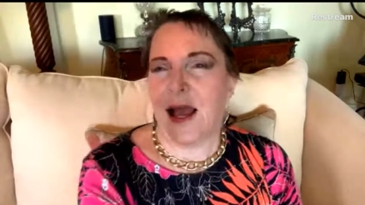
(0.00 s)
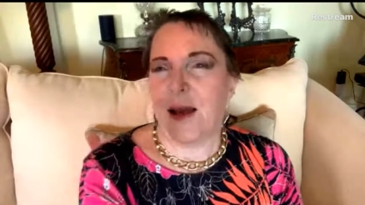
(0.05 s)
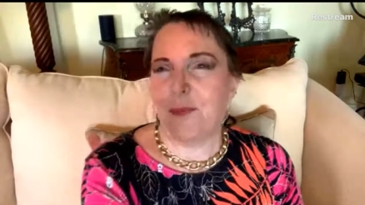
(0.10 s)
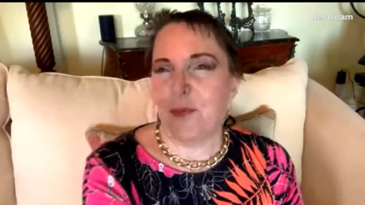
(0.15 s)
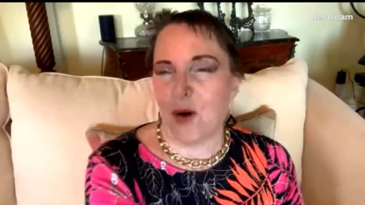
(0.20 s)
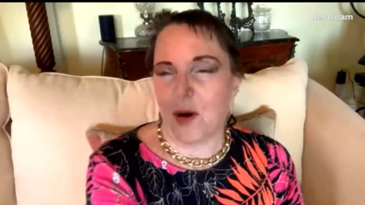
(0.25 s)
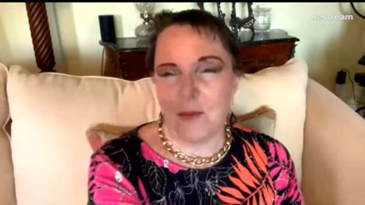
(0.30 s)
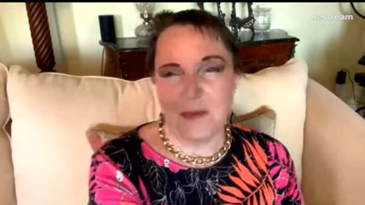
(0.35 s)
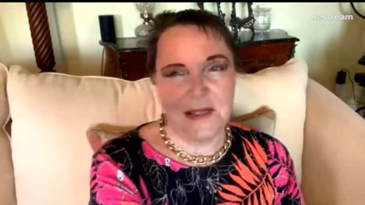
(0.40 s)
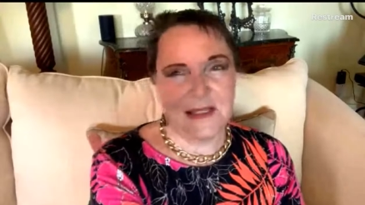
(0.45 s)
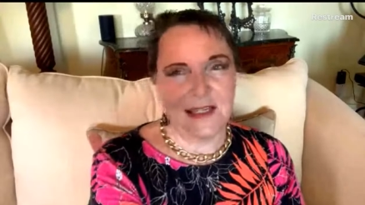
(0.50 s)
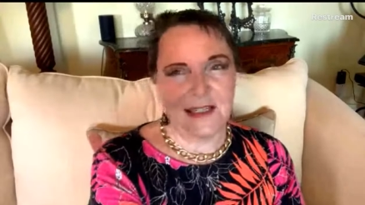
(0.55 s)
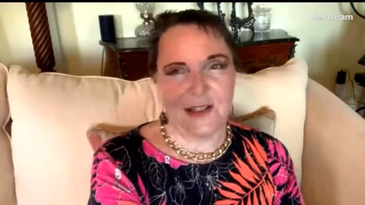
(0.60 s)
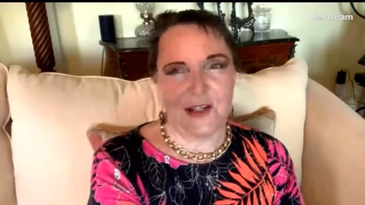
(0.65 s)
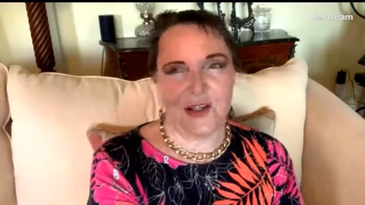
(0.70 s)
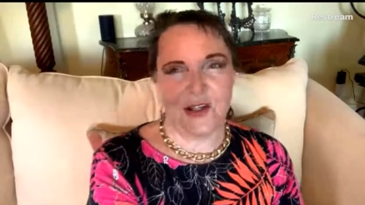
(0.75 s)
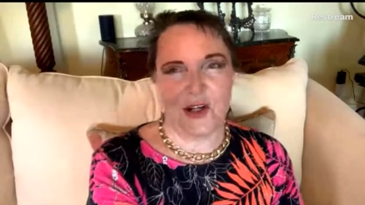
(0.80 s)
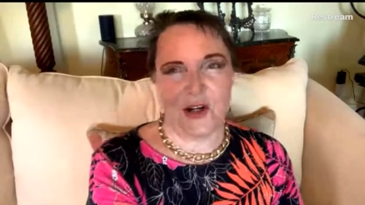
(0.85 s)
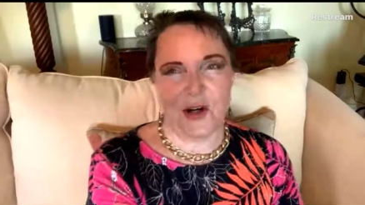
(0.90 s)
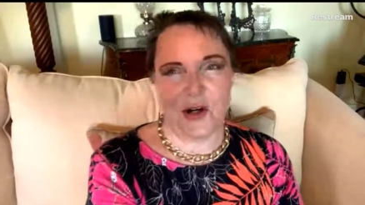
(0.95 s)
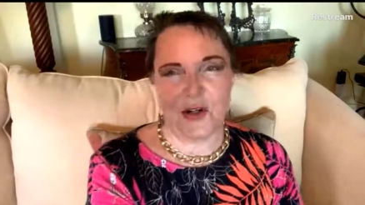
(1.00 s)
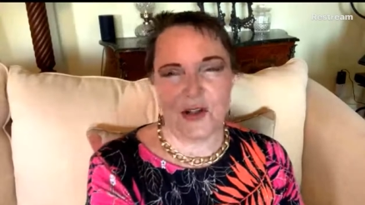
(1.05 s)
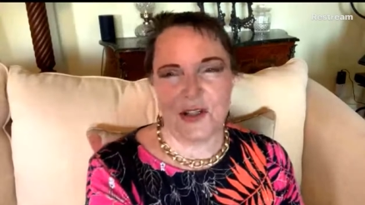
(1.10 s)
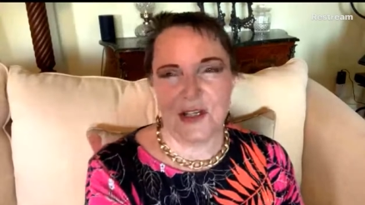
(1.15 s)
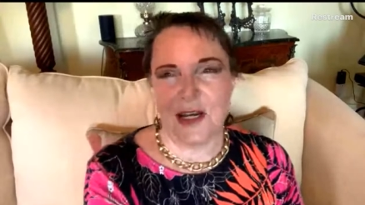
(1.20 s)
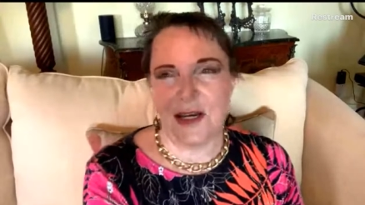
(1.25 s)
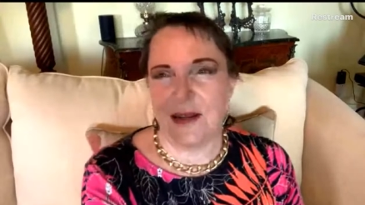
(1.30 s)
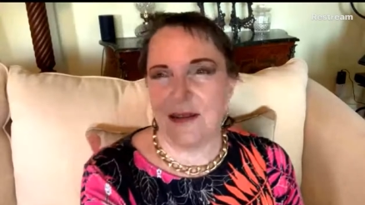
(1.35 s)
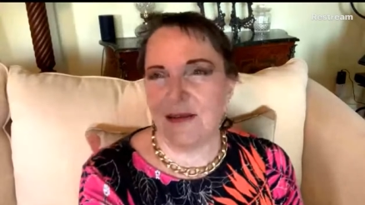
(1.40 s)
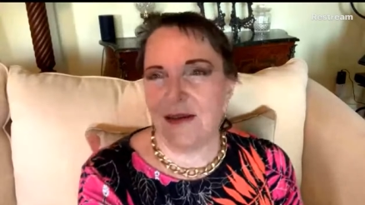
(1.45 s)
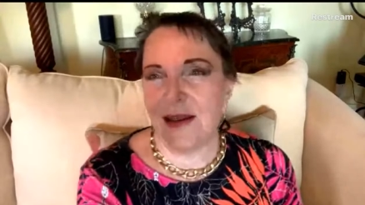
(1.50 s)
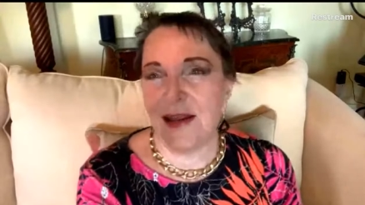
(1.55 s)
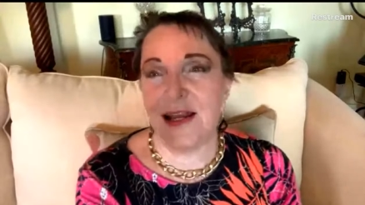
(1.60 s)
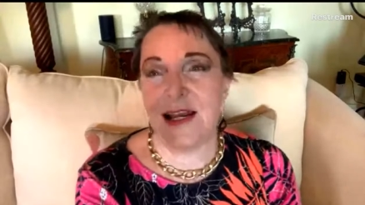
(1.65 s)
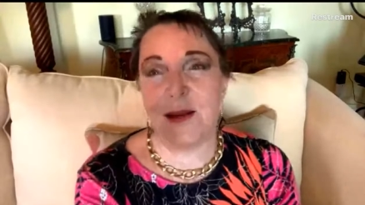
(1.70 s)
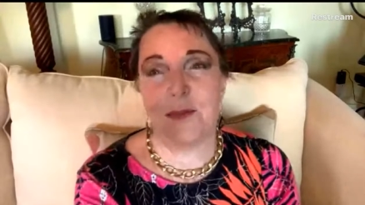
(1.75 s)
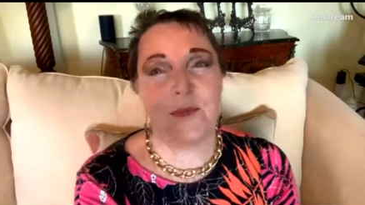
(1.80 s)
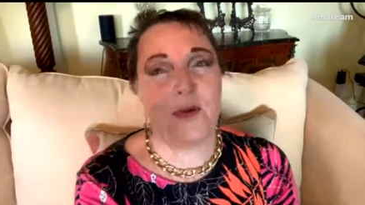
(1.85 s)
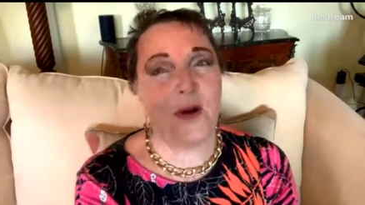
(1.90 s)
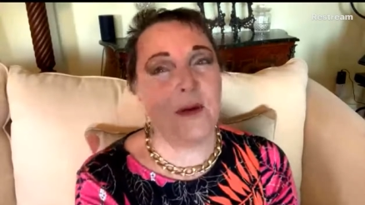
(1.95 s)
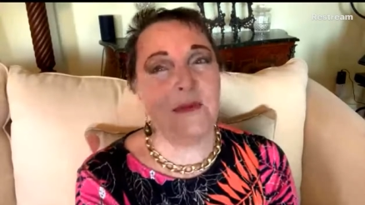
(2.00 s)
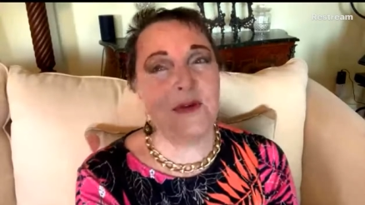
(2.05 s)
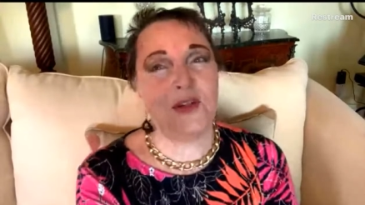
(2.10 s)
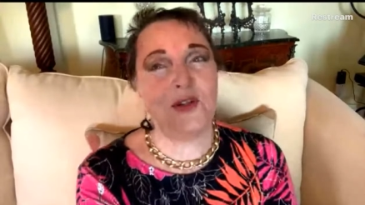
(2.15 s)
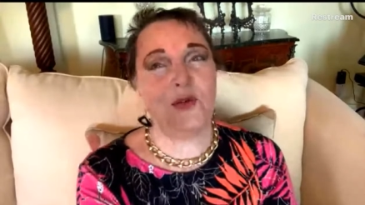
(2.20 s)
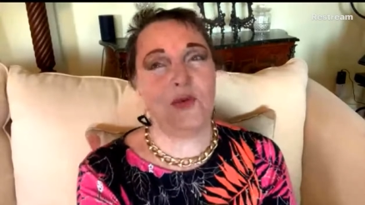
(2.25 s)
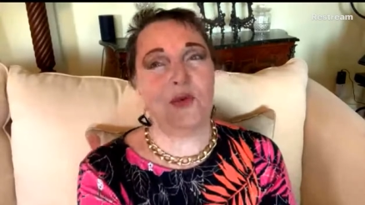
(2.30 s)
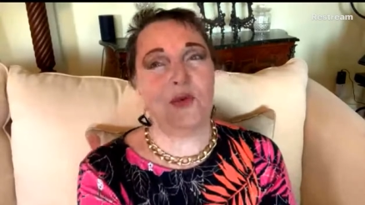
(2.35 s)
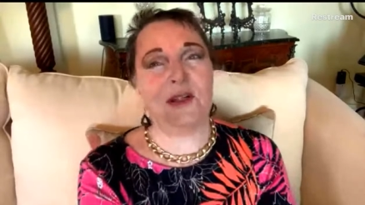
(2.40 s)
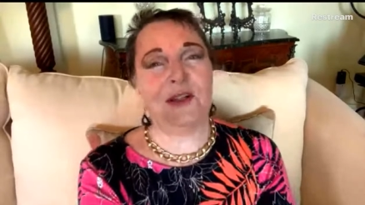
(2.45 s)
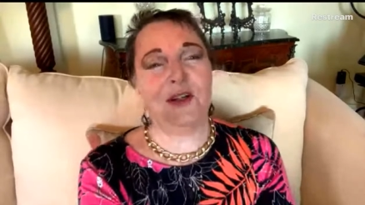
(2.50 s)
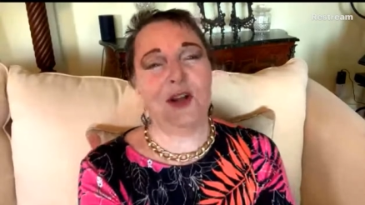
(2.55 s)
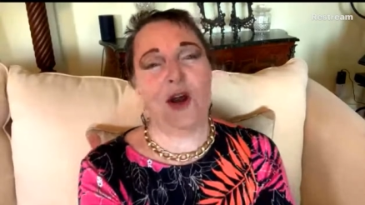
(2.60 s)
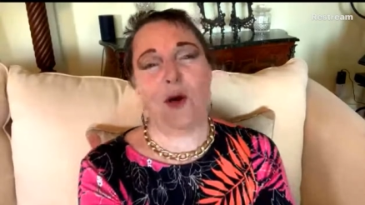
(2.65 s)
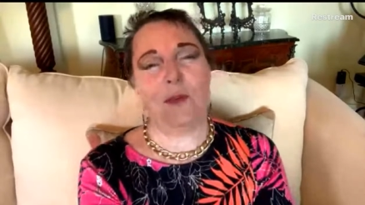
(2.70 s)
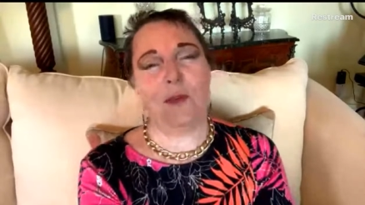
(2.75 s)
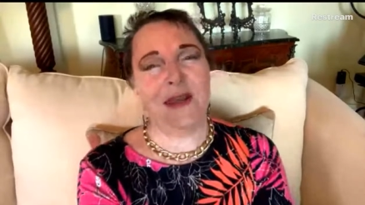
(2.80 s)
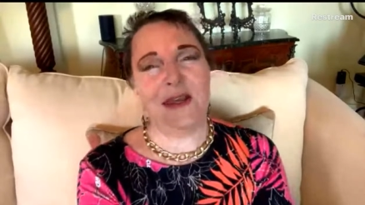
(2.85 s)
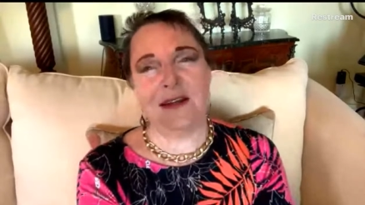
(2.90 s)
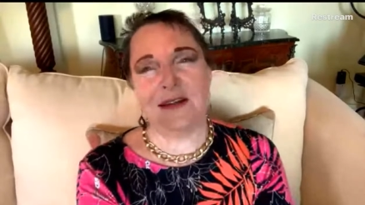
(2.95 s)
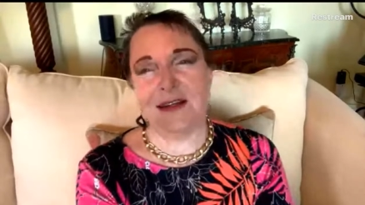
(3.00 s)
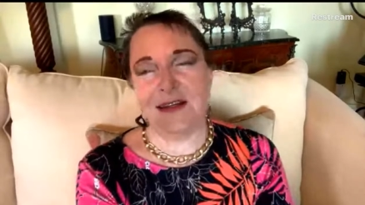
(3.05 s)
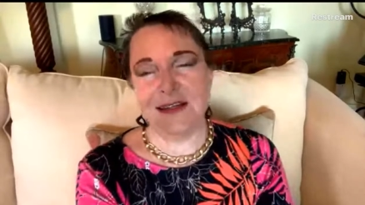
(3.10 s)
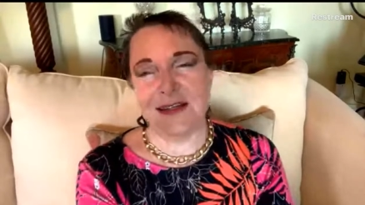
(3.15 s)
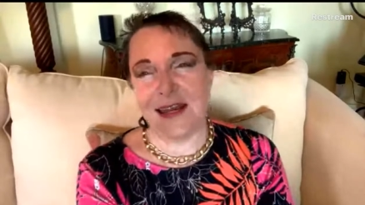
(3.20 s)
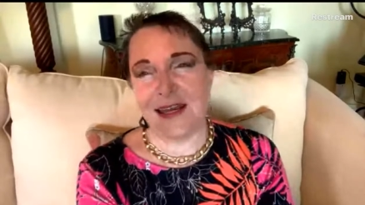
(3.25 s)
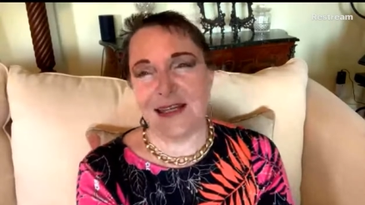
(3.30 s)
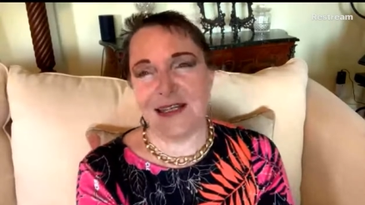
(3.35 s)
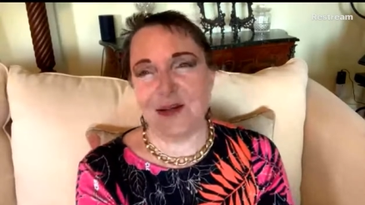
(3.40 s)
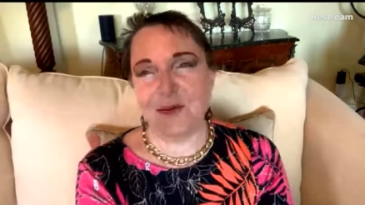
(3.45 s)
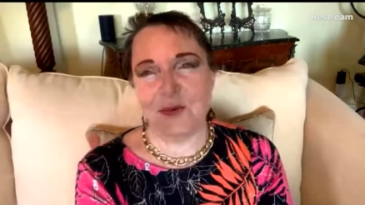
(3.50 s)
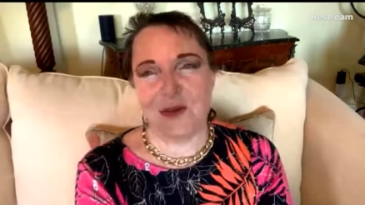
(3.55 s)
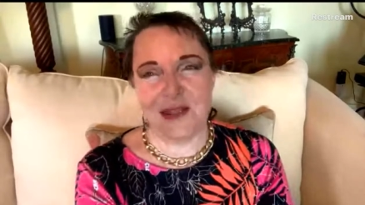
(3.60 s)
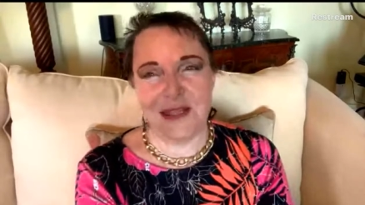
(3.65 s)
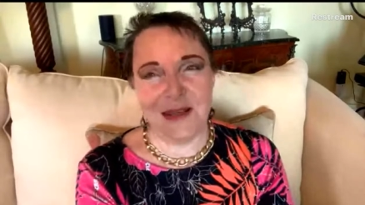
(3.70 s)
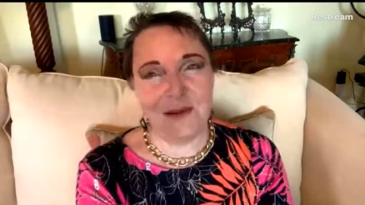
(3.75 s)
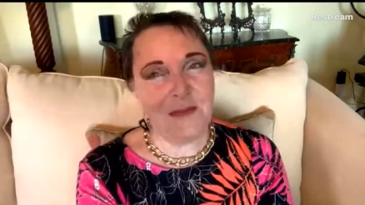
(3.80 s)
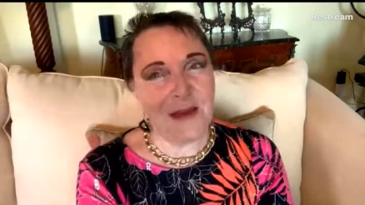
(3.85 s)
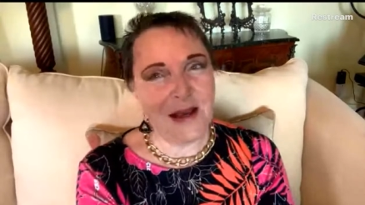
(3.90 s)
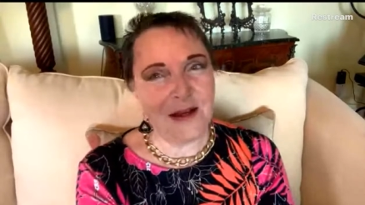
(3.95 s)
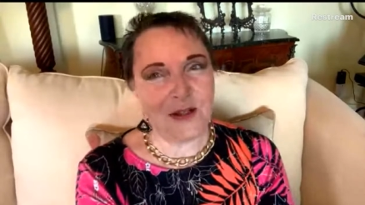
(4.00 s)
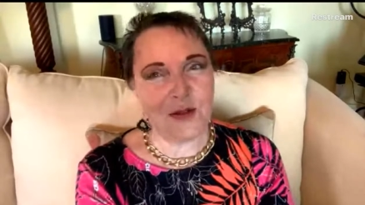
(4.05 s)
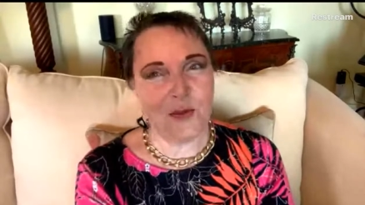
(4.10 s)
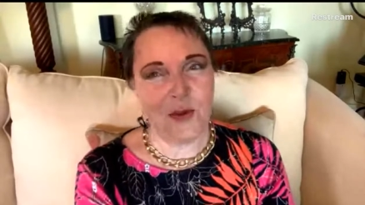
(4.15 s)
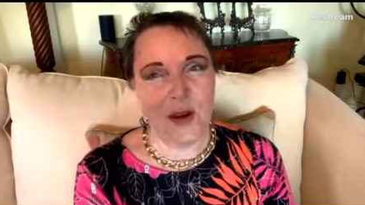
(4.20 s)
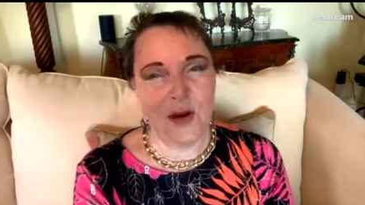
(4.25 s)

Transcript: I promise it doesn't cost anything, and I promise you will not be inundated with emails.